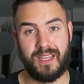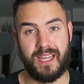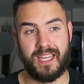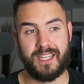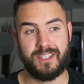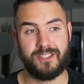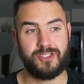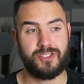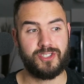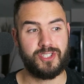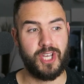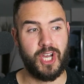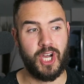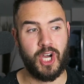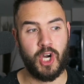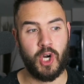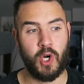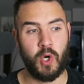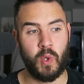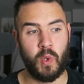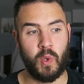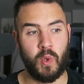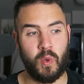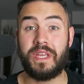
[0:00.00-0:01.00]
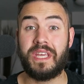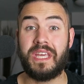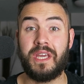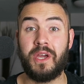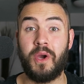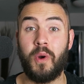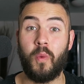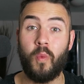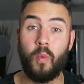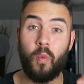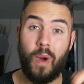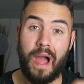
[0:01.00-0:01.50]
and so
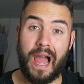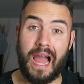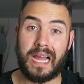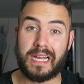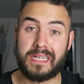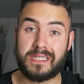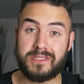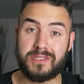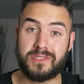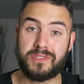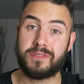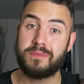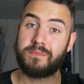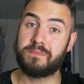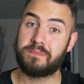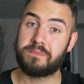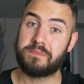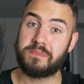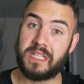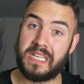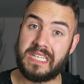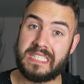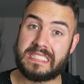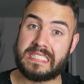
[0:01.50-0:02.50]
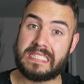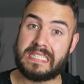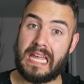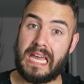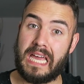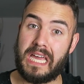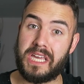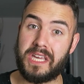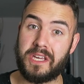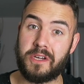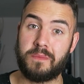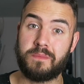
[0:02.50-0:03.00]
we waxed his
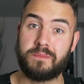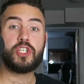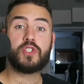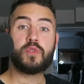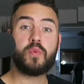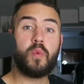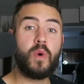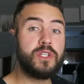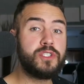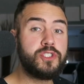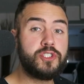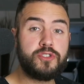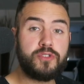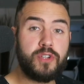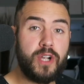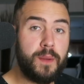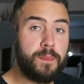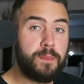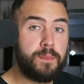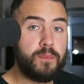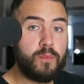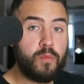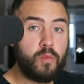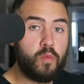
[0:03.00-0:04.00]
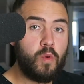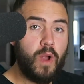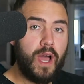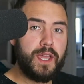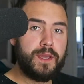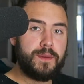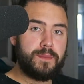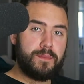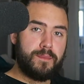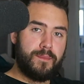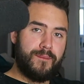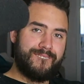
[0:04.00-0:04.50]
leg. Just one strip
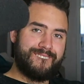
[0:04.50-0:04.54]
right